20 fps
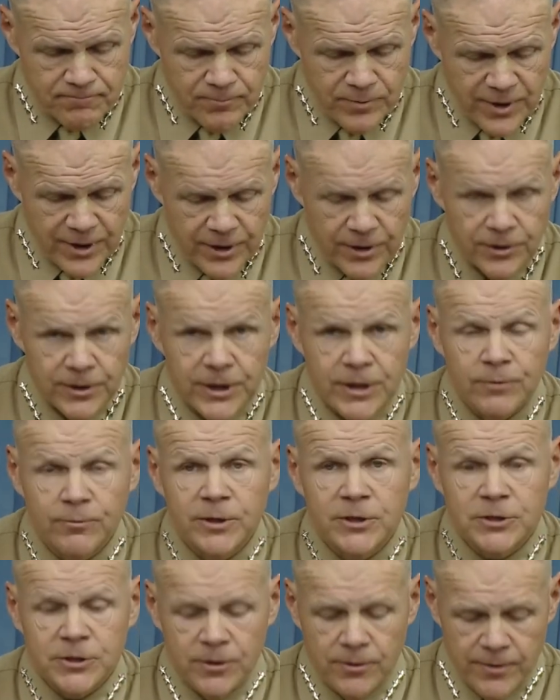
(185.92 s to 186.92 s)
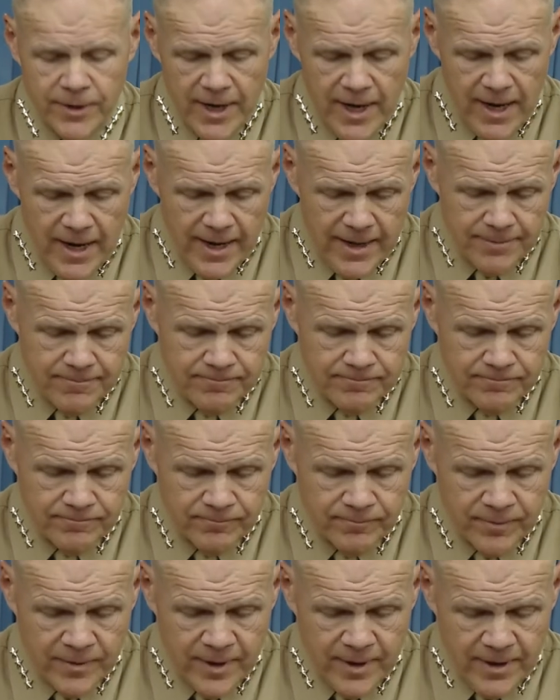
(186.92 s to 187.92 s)
They're going to look at what's going on
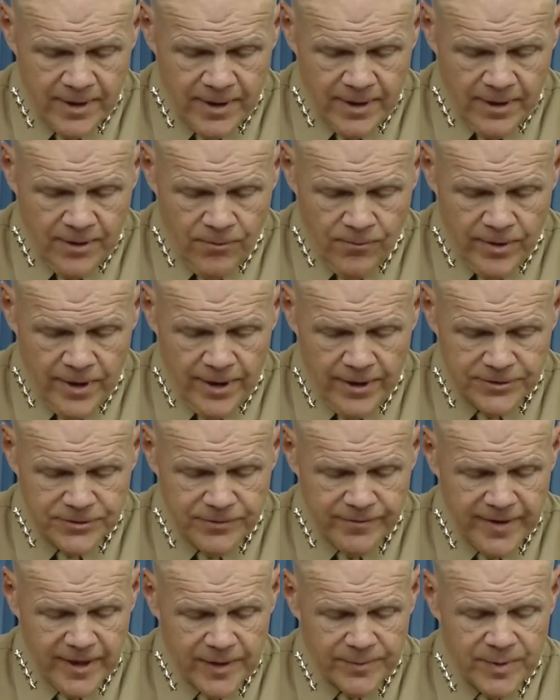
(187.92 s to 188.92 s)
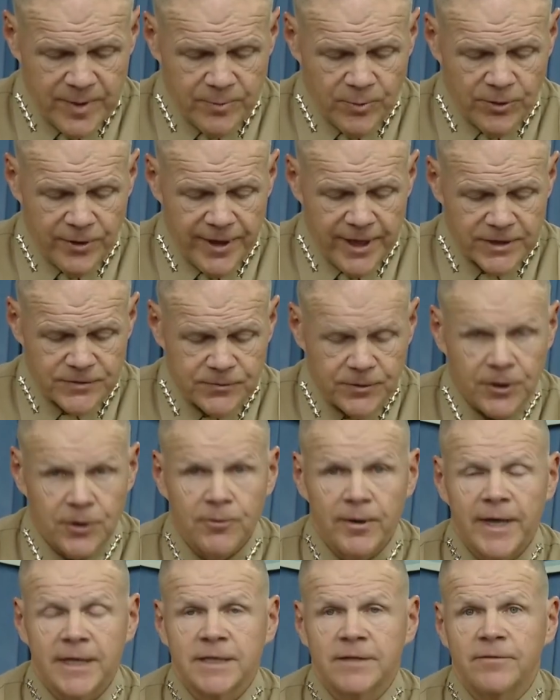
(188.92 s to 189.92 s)
while developing plans for
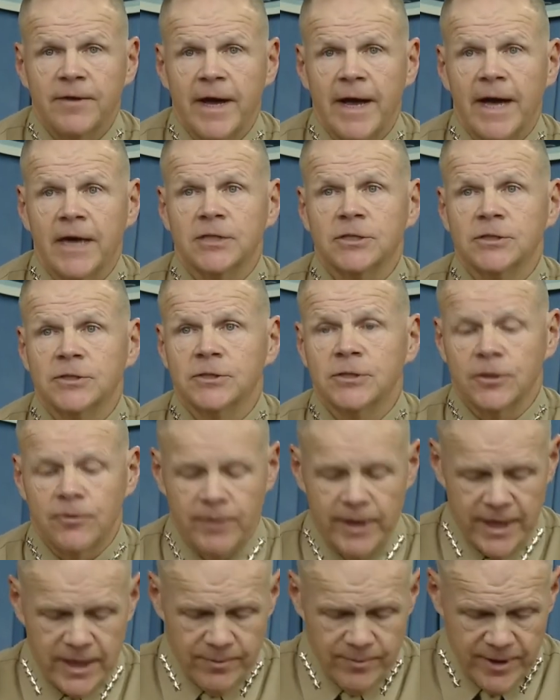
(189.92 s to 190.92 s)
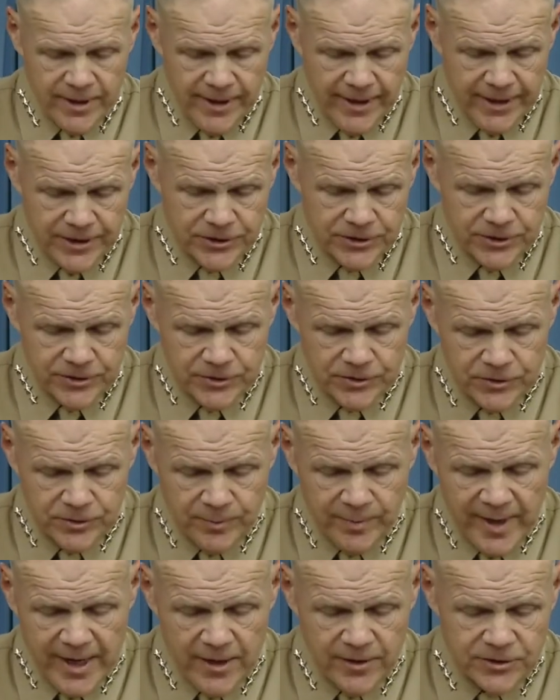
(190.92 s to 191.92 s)
corrective actions and recommendations to
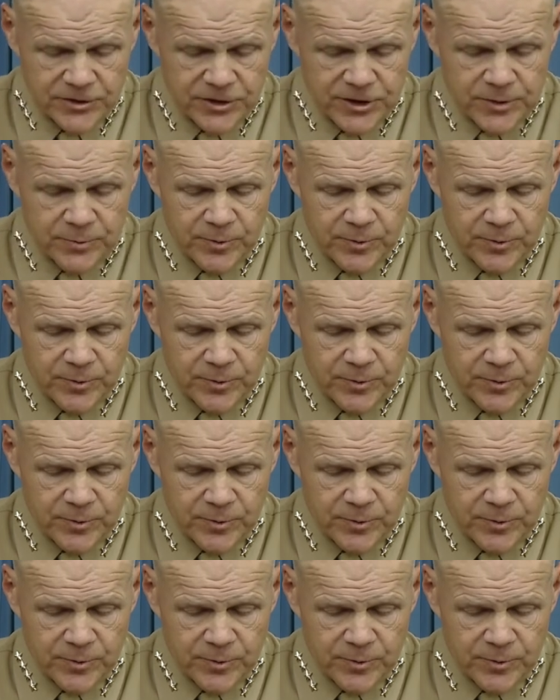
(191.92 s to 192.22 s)
policies,